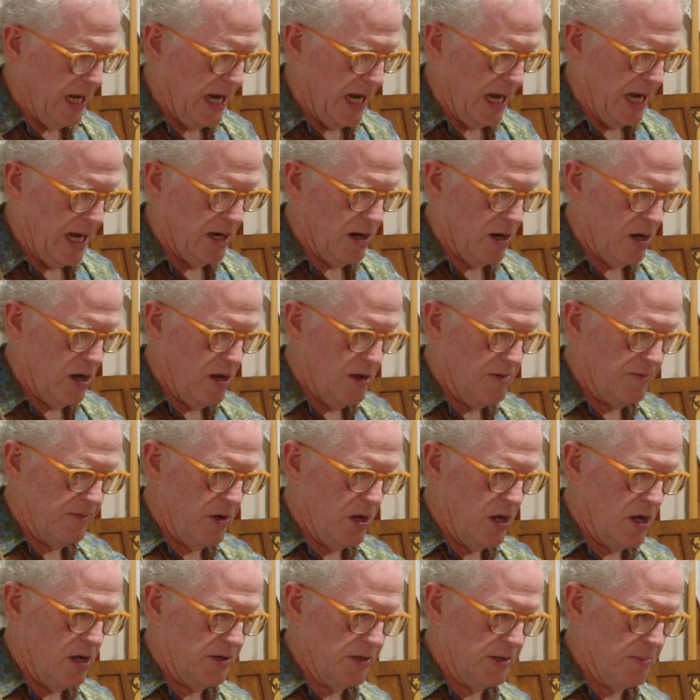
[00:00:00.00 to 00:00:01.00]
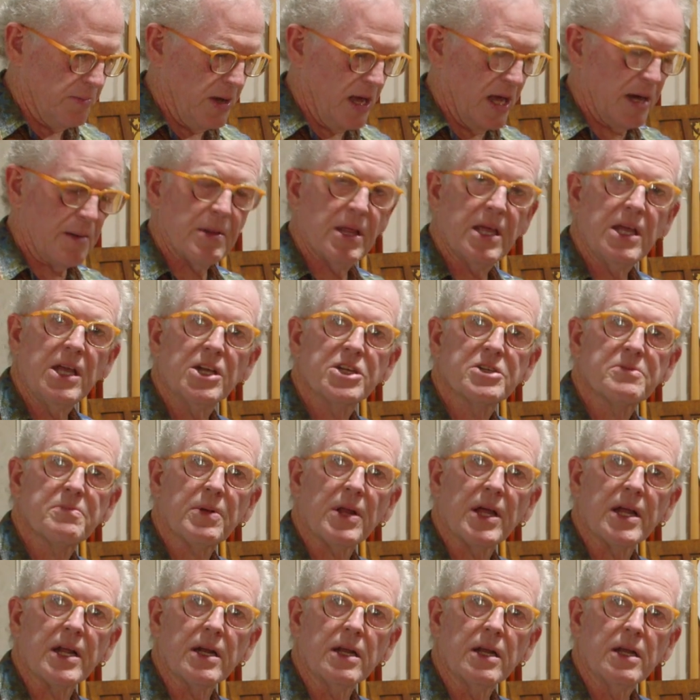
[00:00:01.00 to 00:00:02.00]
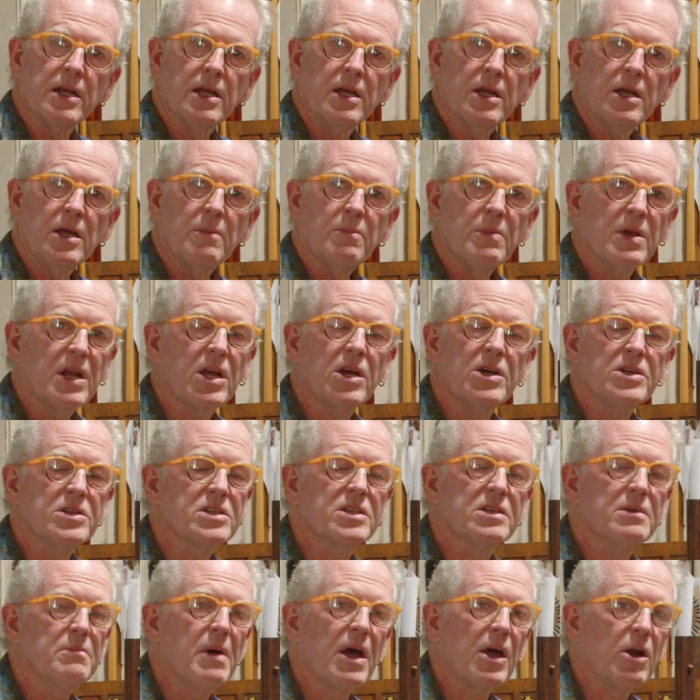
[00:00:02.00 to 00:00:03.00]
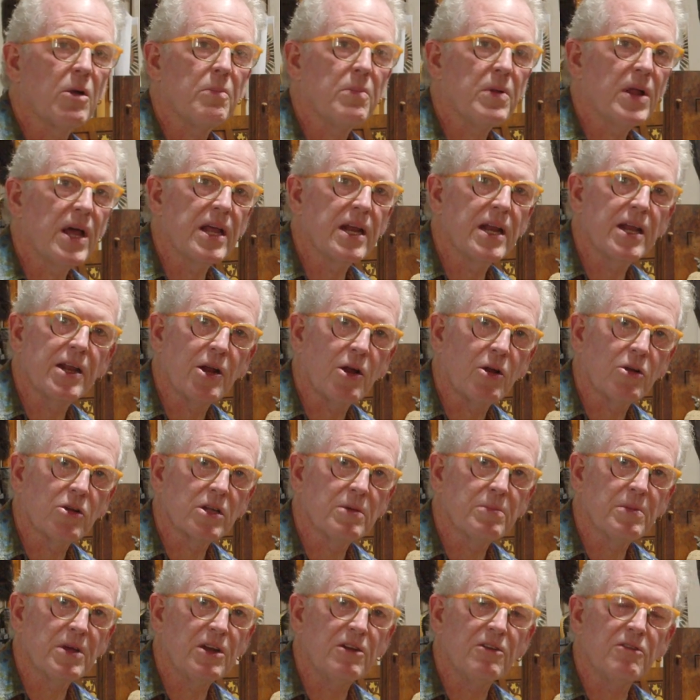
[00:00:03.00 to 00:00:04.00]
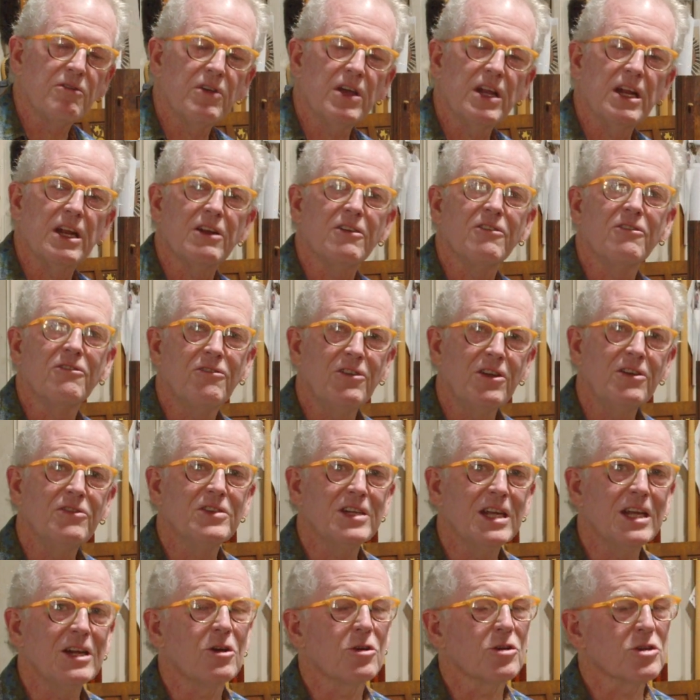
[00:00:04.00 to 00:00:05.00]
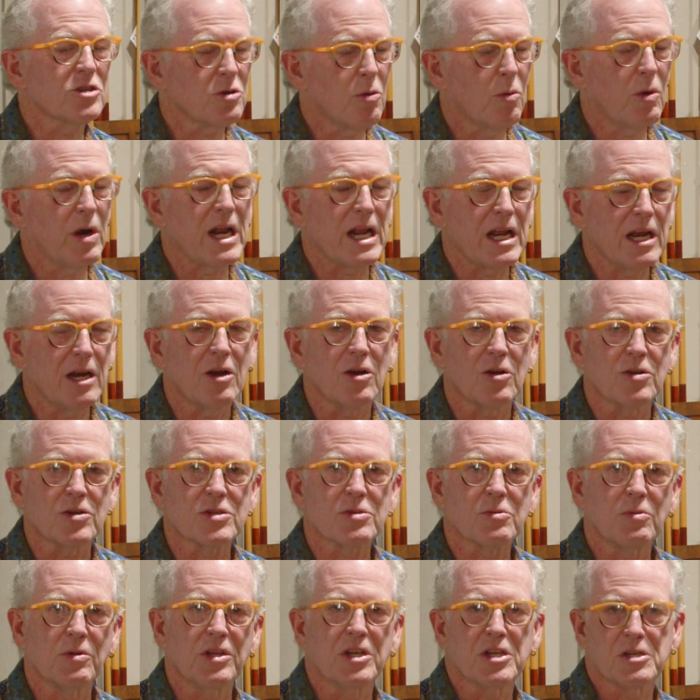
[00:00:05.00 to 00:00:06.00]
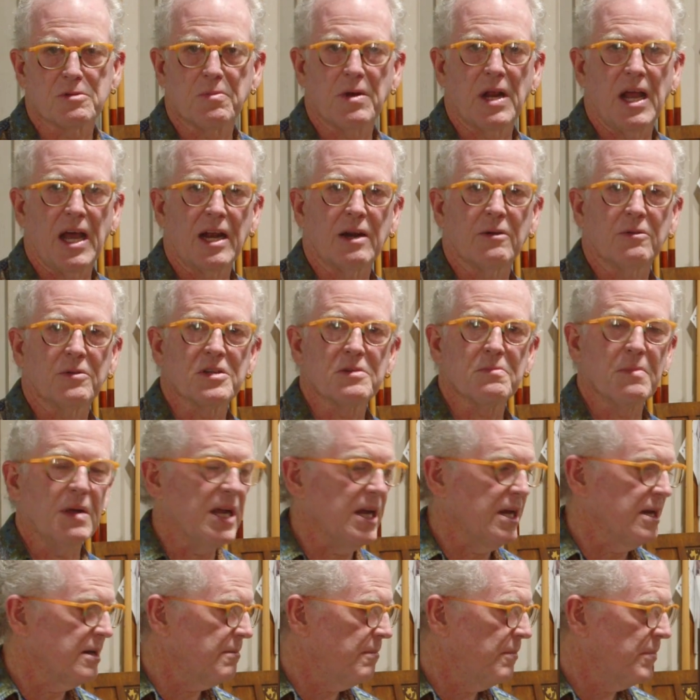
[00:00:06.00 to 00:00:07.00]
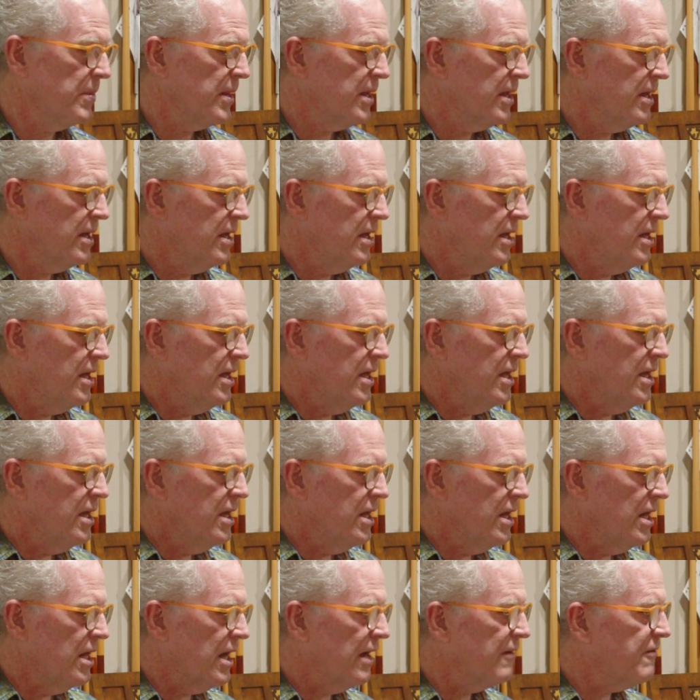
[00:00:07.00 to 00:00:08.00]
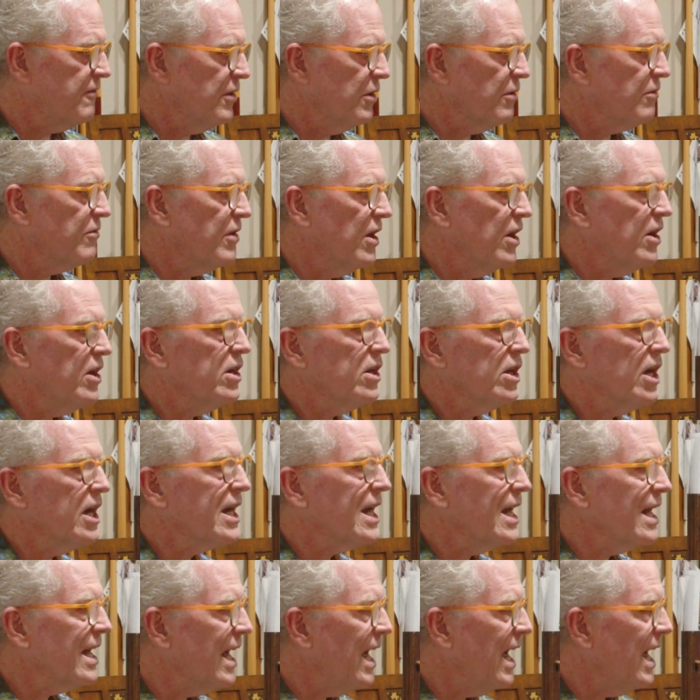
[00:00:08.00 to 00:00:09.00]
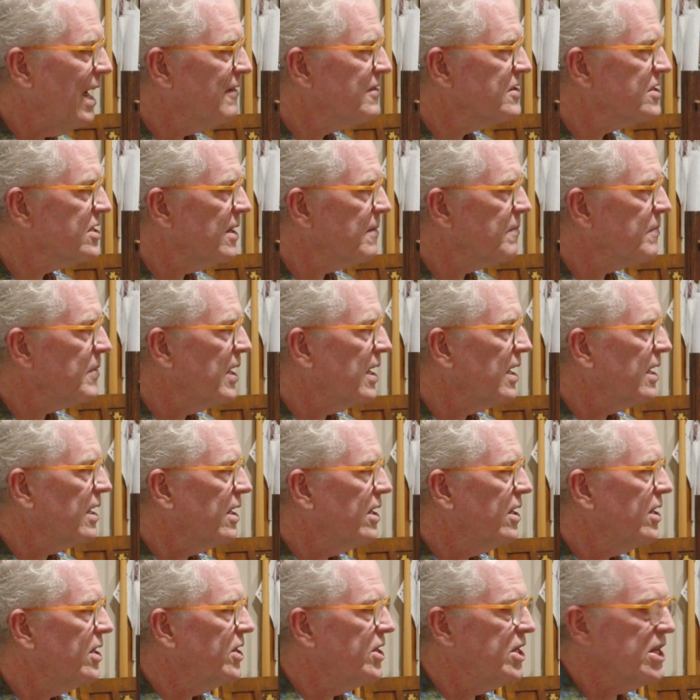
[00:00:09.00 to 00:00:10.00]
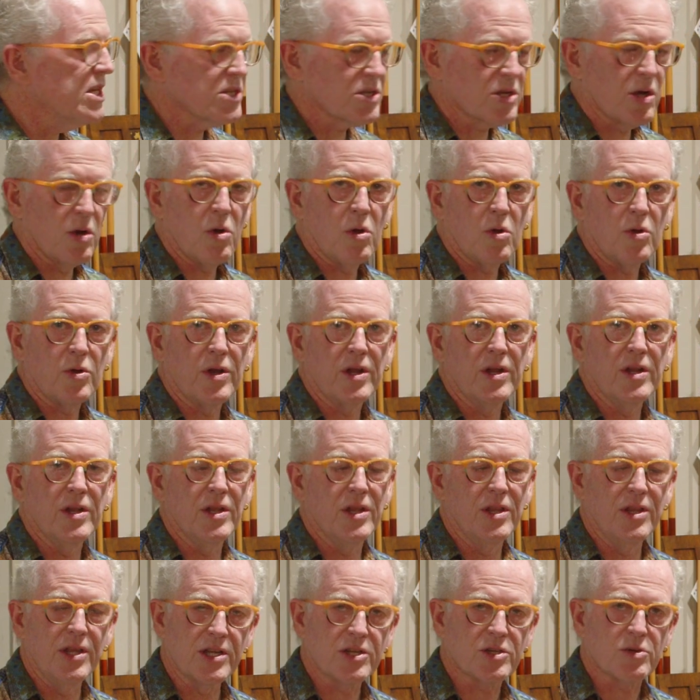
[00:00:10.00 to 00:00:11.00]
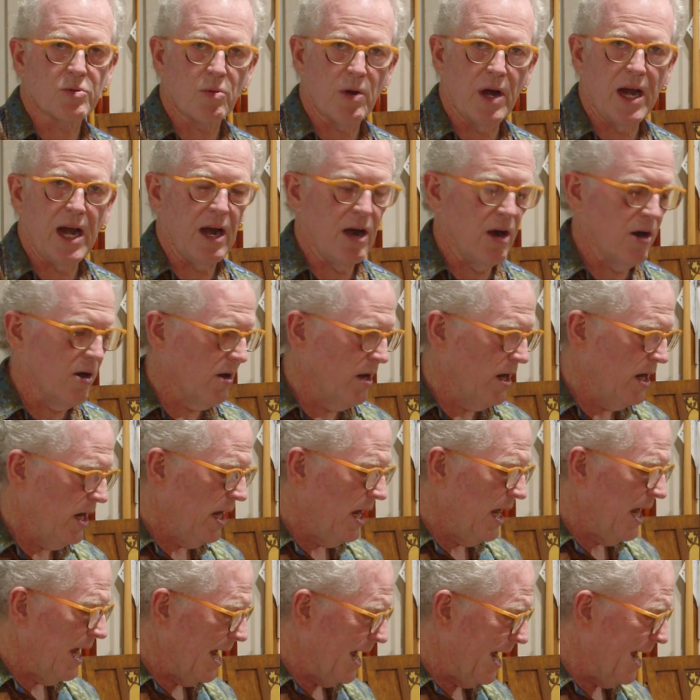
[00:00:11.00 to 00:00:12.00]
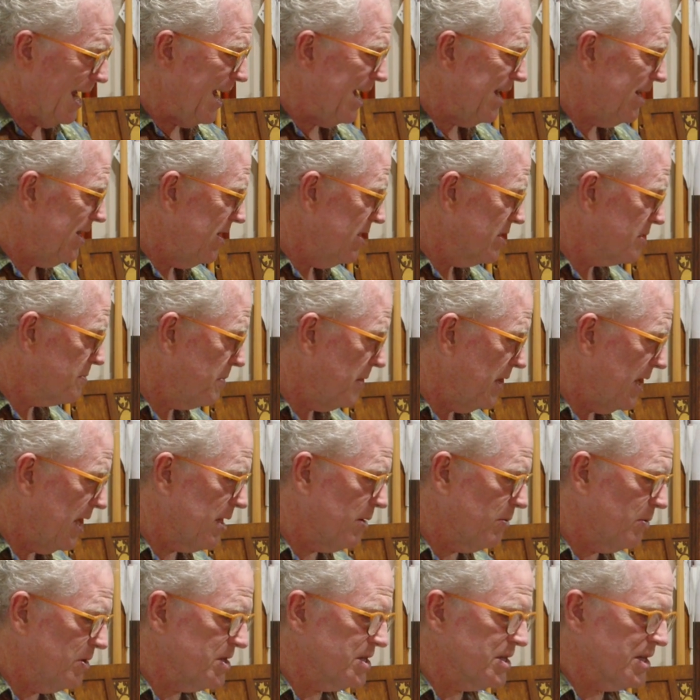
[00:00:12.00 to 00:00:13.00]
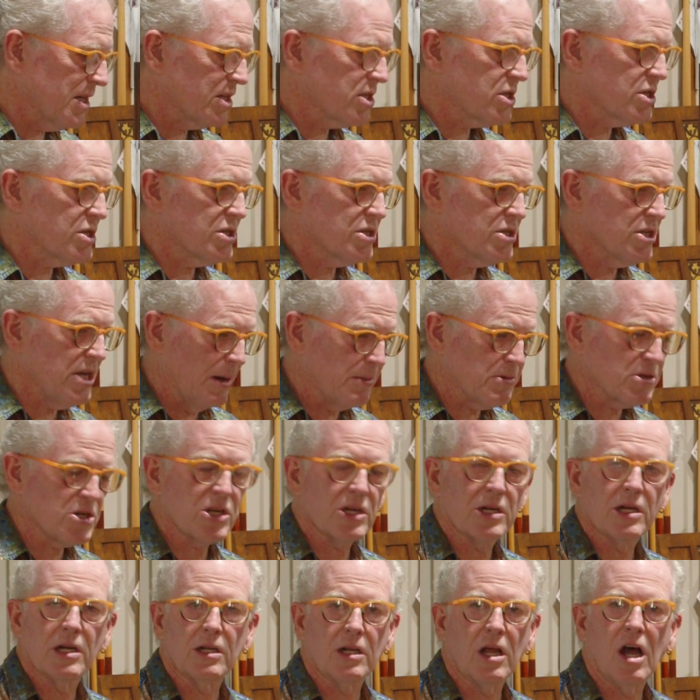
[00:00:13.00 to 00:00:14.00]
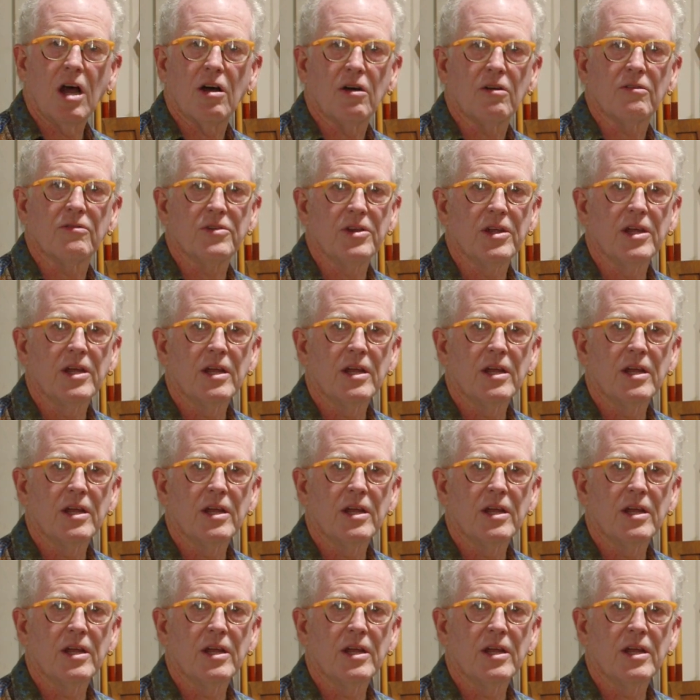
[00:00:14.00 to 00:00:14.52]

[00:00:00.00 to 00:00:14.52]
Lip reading: and on the bottom of the hitch plate, because the metal plate had only been invented 15 or 20 years when this piano was made. I feel very lucky to have something this old, this rare, and this piano was exceptionally loved.